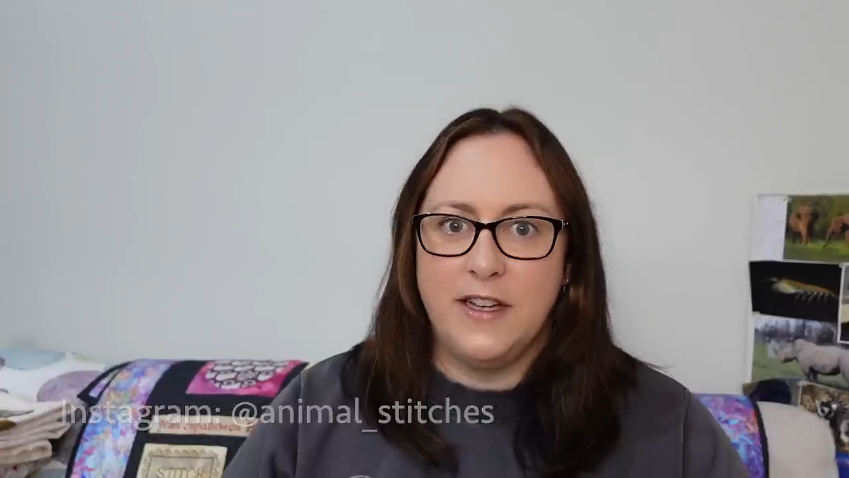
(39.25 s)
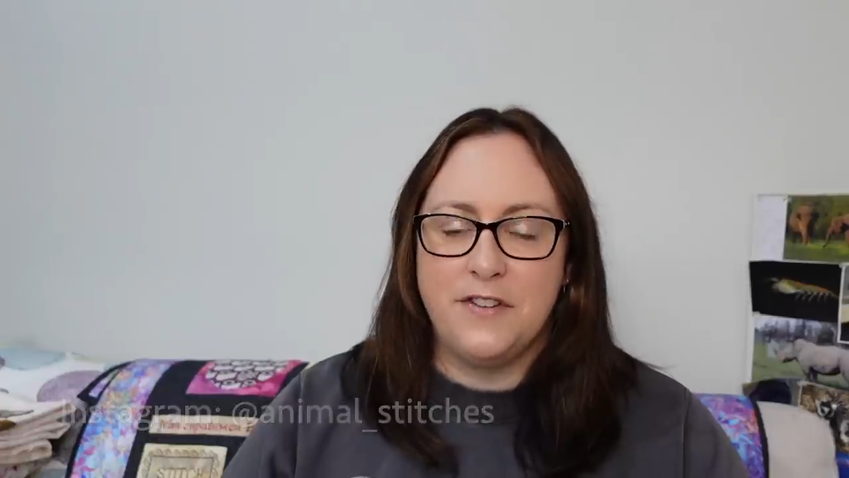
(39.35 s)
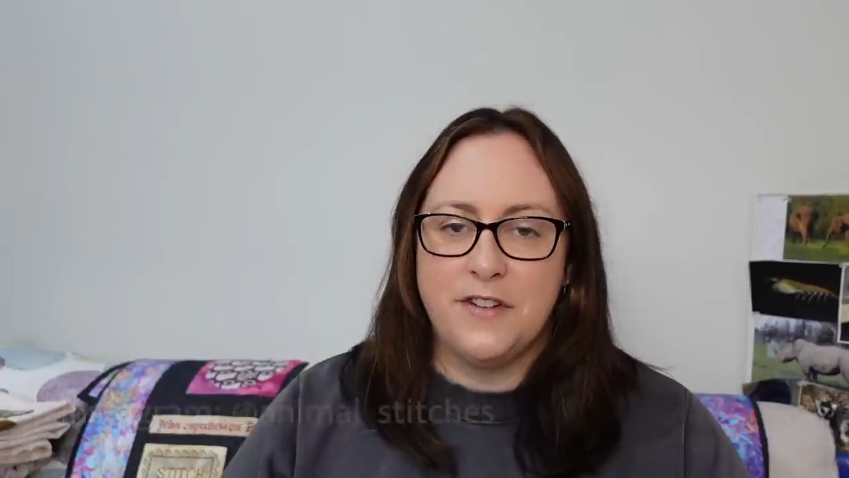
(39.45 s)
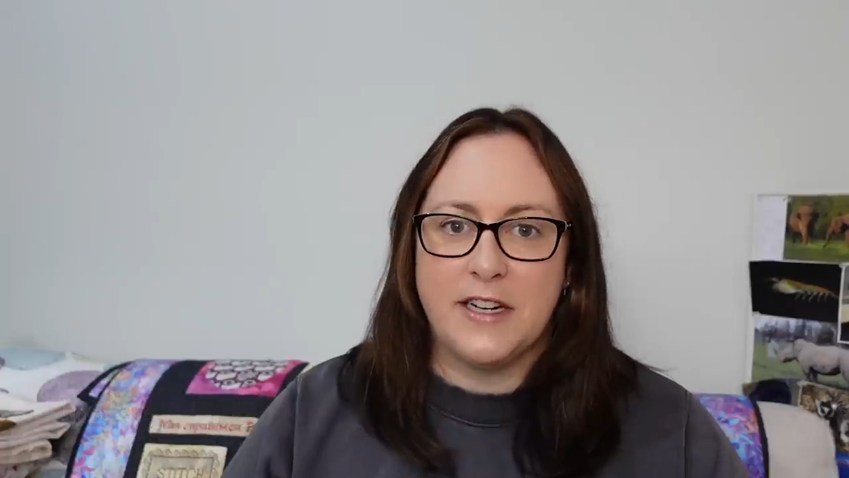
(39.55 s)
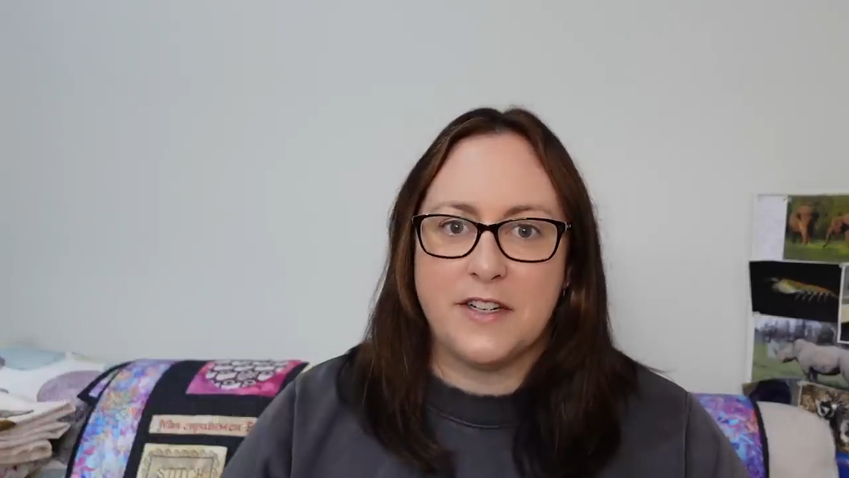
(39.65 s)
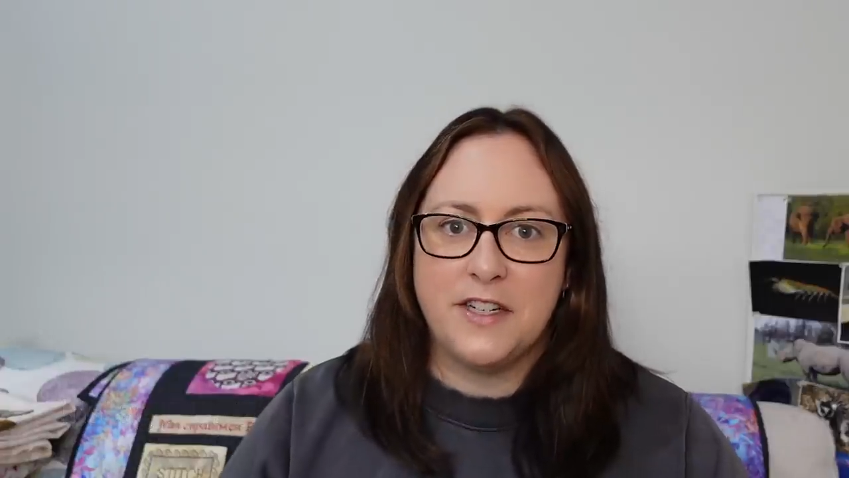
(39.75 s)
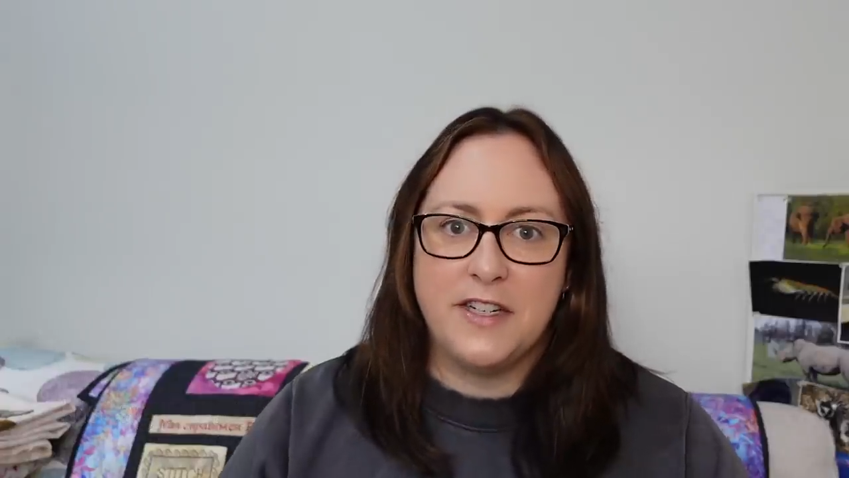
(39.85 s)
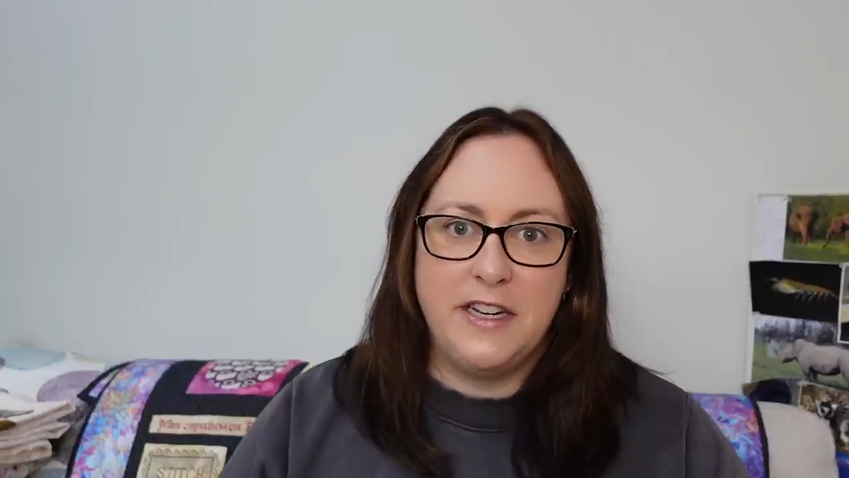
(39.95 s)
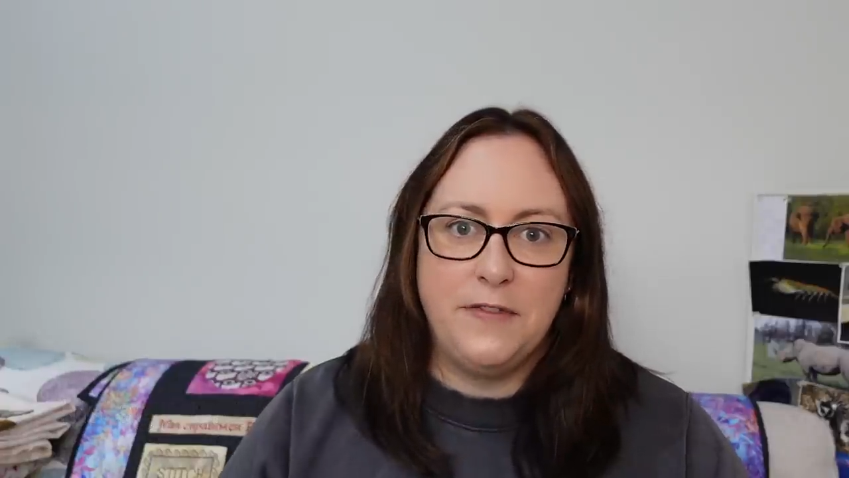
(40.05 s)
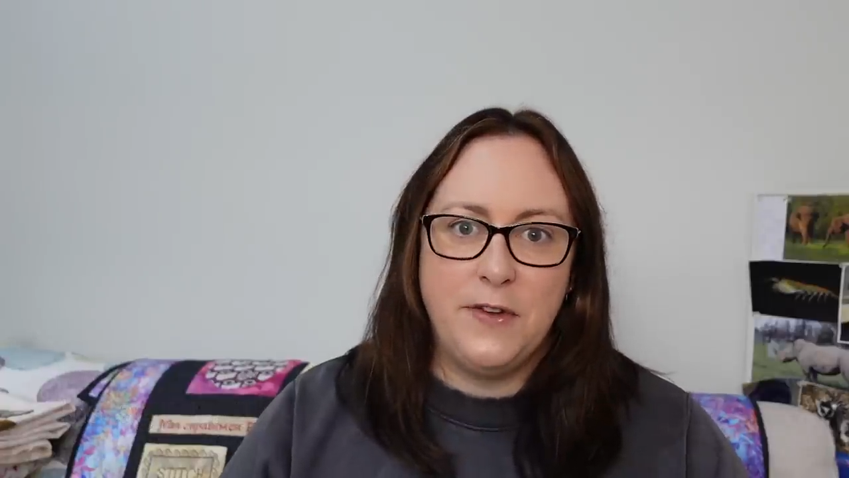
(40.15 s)

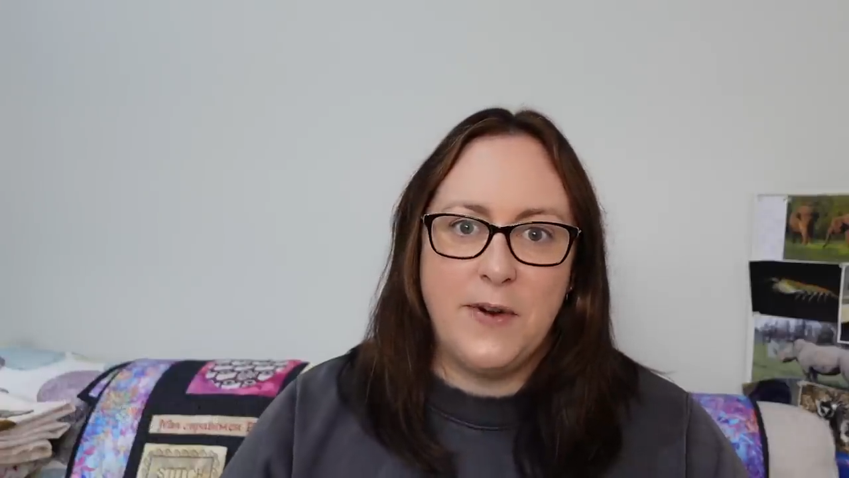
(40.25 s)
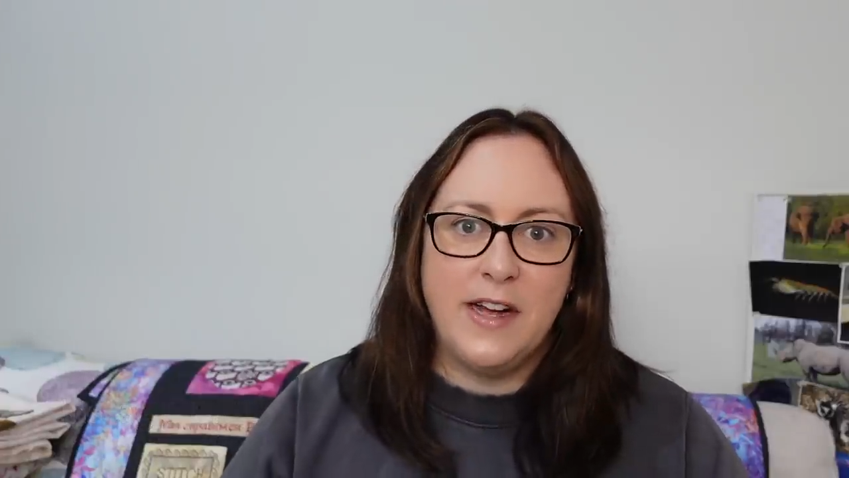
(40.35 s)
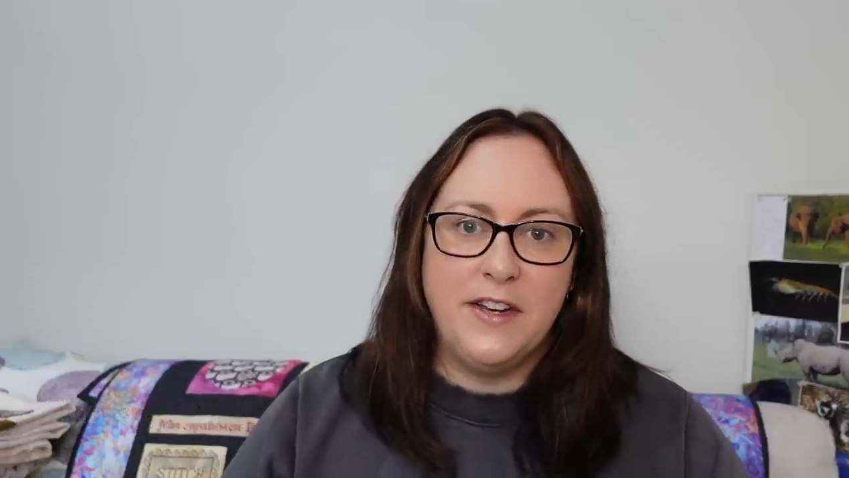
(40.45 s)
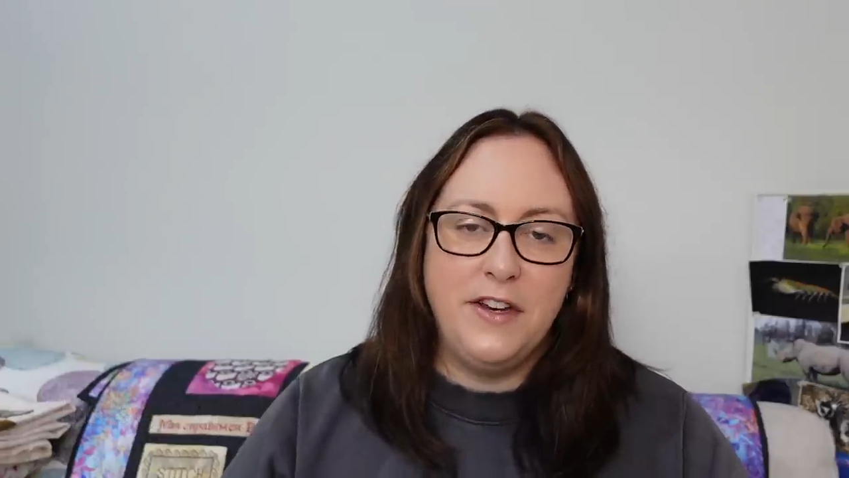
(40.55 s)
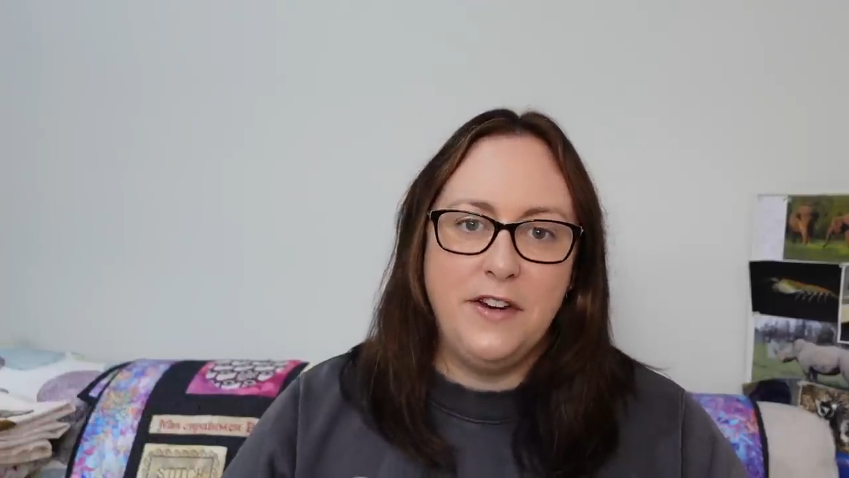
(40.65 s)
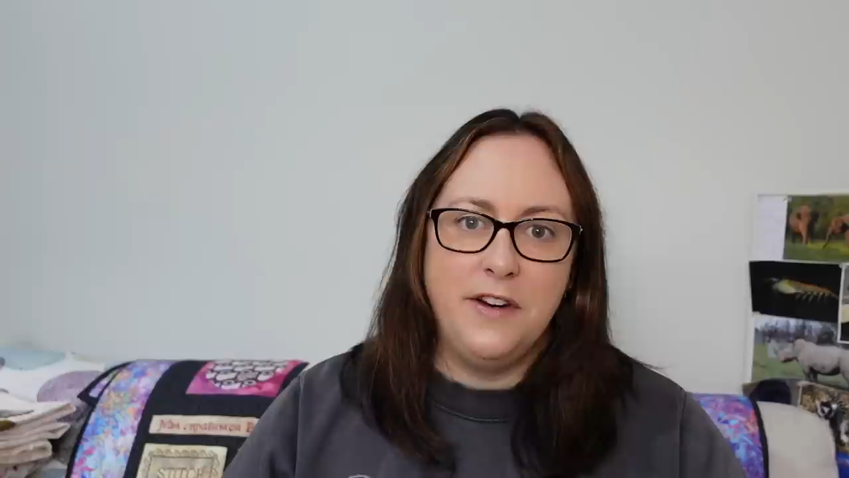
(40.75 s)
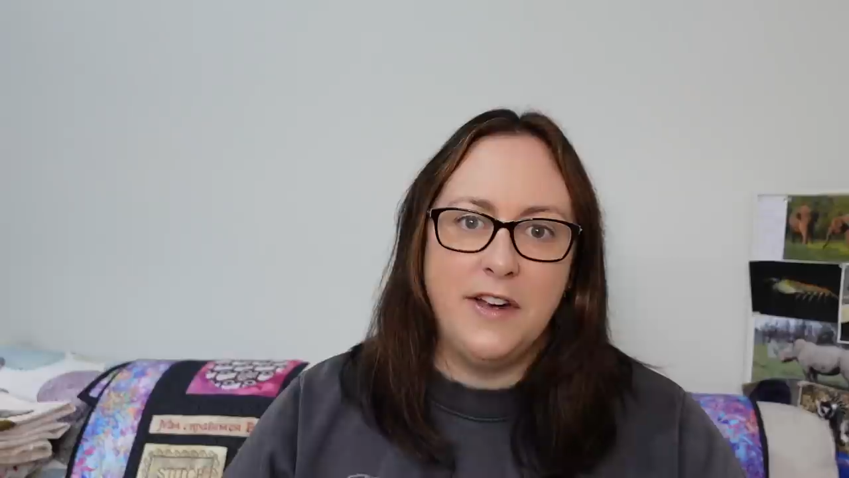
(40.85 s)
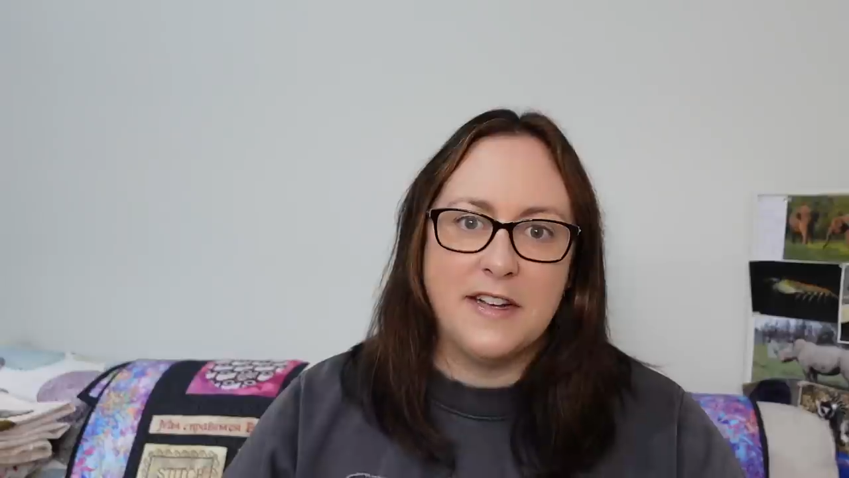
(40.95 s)
introduction if you are new.